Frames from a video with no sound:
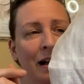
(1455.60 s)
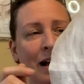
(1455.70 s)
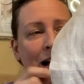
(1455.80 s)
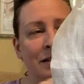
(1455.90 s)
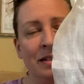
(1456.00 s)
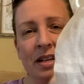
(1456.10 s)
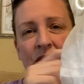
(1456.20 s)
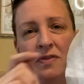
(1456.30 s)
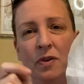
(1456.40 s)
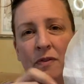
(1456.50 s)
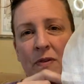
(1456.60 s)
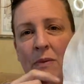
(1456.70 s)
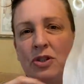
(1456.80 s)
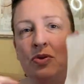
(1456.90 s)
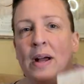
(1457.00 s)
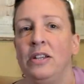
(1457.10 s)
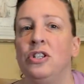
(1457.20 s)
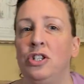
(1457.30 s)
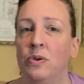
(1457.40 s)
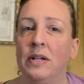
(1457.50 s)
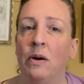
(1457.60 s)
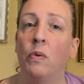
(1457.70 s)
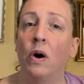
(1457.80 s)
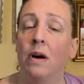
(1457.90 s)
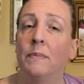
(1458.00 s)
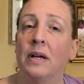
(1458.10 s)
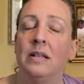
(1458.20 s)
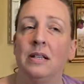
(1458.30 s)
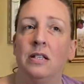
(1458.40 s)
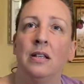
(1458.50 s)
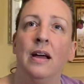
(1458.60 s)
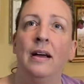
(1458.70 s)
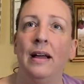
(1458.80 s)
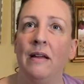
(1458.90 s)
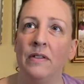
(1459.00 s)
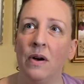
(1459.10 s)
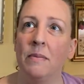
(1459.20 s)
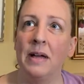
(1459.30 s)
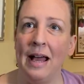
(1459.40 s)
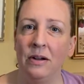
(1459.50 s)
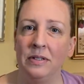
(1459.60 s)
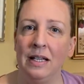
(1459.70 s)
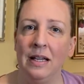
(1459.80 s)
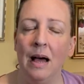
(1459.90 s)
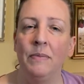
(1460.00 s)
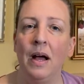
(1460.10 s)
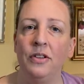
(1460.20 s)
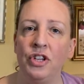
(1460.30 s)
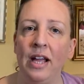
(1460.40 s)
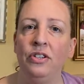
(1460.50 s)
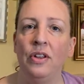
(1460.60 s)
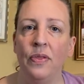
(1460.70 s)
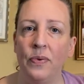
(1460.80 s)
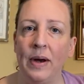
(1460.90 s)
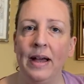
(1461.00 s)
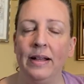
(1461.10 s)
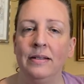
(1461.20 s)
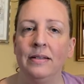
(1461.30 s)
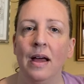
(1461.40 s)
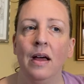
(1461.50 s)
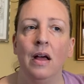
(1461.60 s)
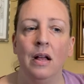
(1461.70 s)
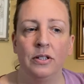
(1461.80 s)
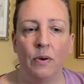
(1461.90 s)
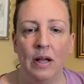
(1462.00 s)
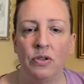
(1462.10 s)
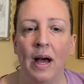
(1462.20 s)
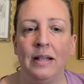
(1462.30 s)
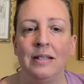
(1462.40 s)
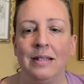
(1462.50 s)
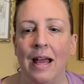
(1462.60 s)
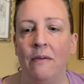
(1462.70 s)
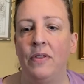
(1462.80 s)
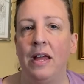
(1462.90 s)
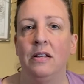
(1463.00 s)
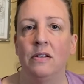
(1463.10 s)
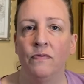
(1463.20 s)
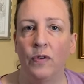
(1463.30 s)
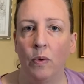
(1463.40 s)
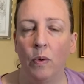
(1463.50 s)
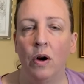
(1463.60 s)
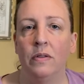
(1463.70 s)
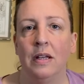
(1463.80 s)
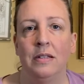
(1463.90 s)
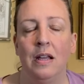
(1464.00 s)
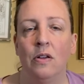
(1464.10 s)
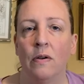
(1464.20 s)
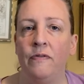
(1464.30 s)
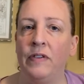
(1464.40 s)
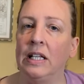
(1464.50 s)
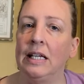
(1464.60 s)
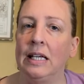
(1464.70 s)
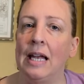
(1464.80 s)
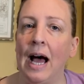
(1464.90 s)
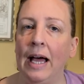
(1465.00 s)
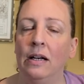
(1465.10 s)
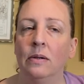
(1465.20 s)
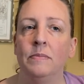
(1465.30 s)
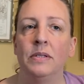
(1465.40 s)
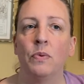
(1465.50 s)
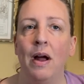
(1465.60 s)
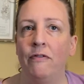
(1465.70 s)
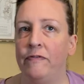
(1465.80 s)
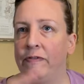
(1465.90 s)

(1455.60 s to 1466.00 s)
I was trying to do it at work because it's, even though I'm counting, I'm not changing threads. So I try to save things for work that's either fill-in items where I